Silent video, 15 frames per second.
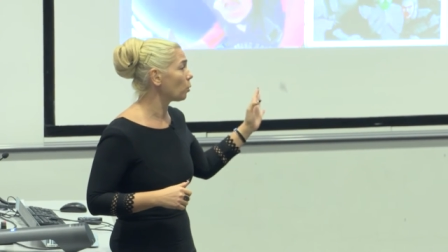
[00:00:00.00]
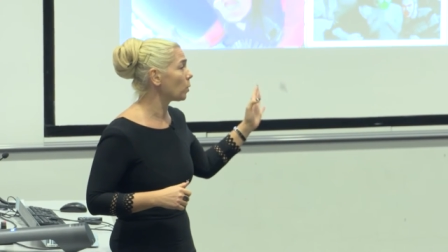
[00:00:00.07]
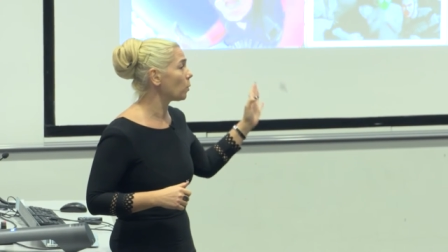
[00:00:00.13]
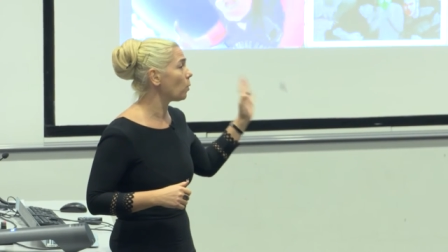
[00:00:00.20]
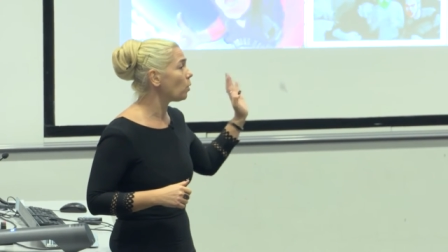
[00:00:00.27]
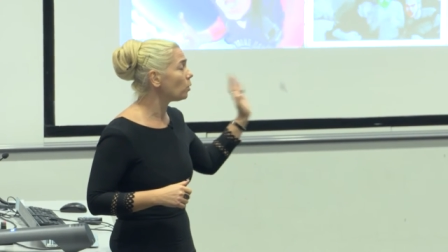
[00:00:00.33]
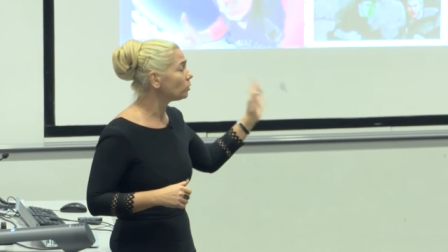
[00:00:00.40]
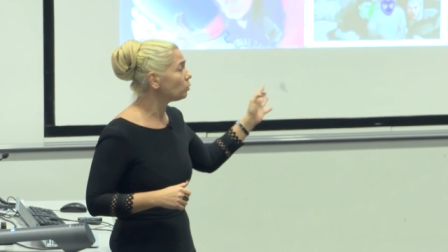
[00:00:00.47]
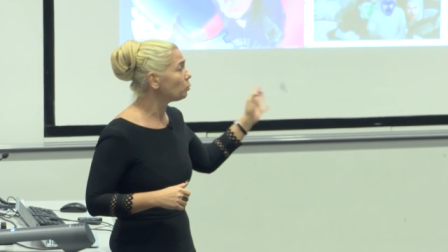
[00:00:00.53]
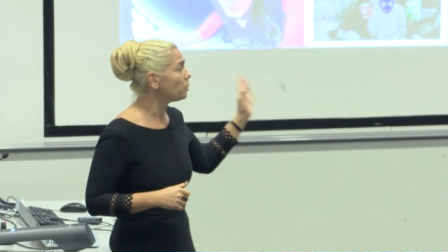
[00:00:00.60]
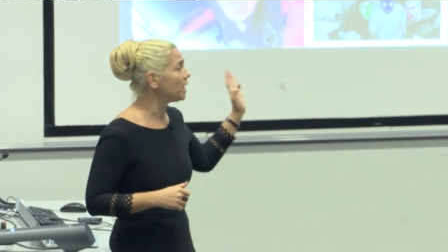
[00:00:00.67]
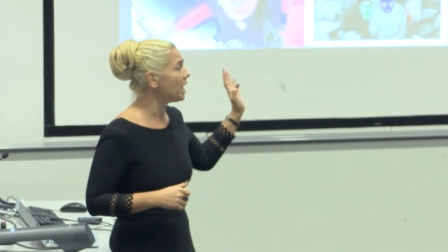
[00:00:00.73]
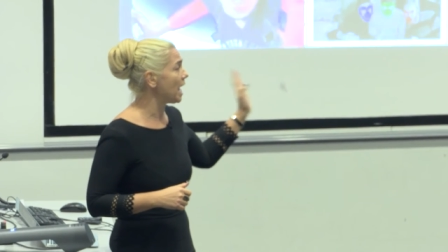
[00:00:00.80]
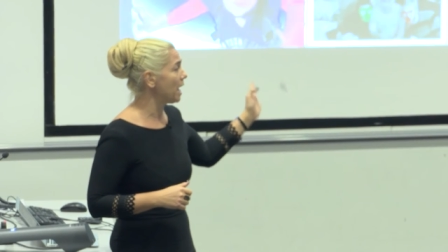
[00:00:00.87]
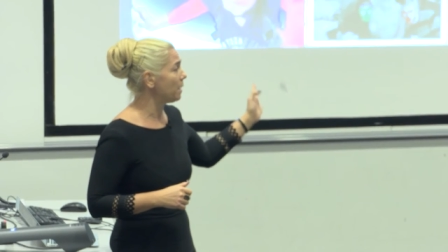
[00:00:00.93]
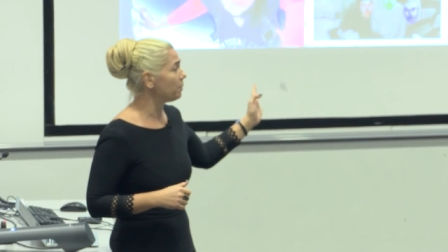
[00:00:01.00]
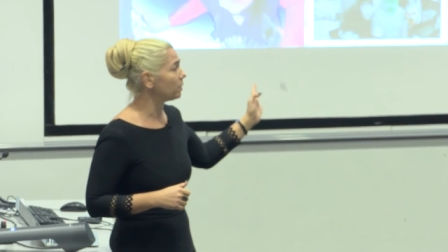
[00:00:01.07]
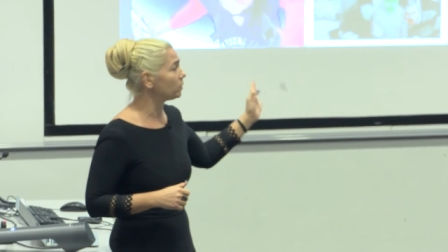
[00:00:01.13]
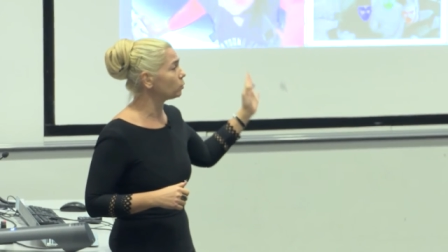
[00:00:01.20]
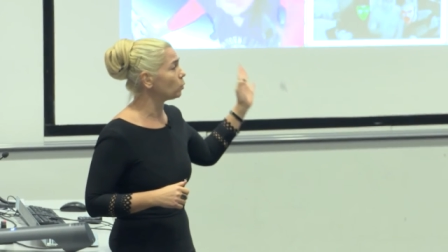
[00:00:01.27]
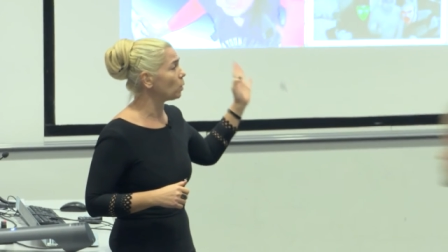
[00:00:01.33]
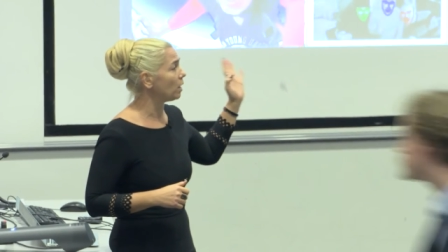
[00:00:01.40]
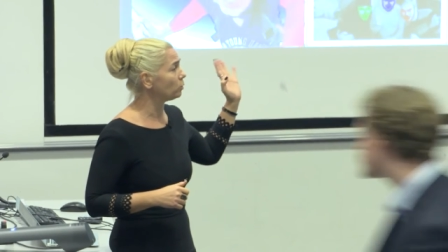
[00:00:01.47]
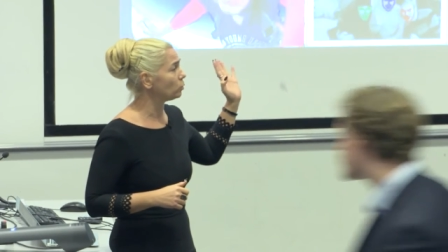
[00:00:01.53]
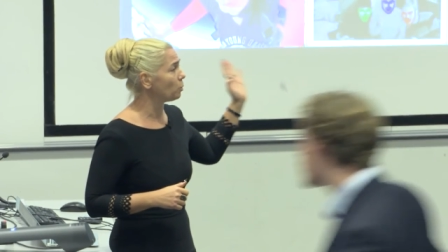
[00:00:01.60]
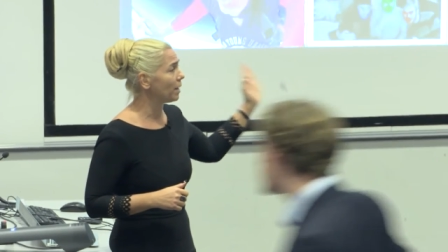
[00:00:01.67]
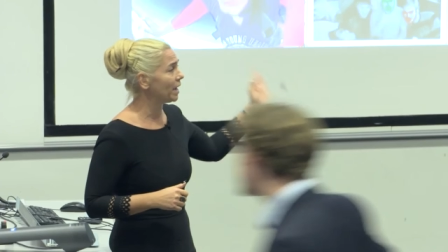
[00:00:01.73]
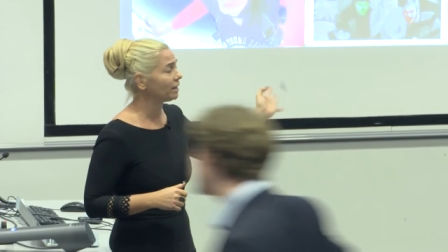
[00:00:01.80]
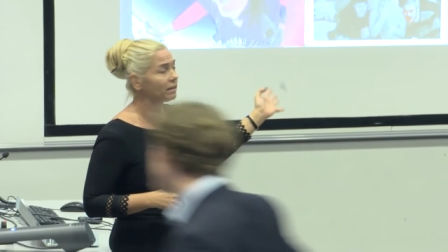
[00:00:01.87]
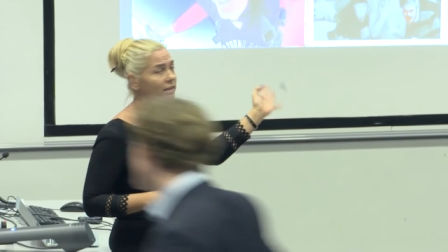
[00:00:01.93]
We want to be able to
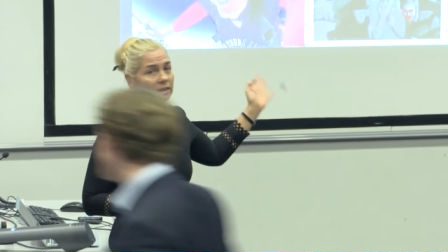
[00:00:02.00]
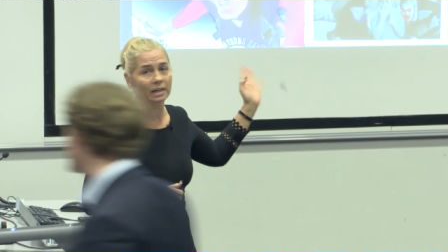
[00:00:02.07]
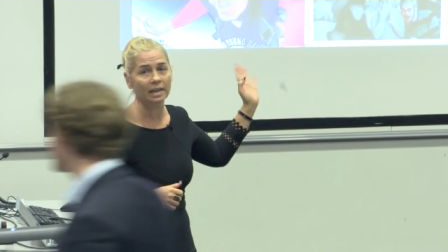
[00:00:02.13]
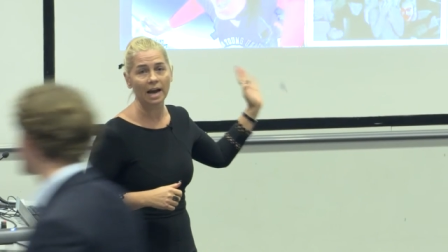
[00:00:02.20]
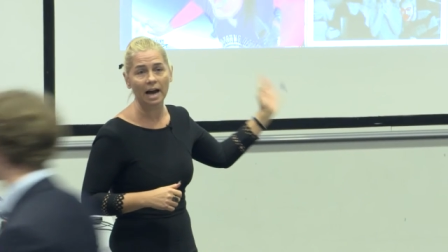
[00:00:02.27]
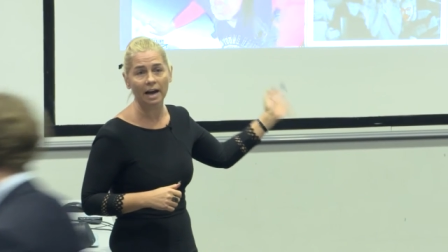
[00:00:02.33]
automatically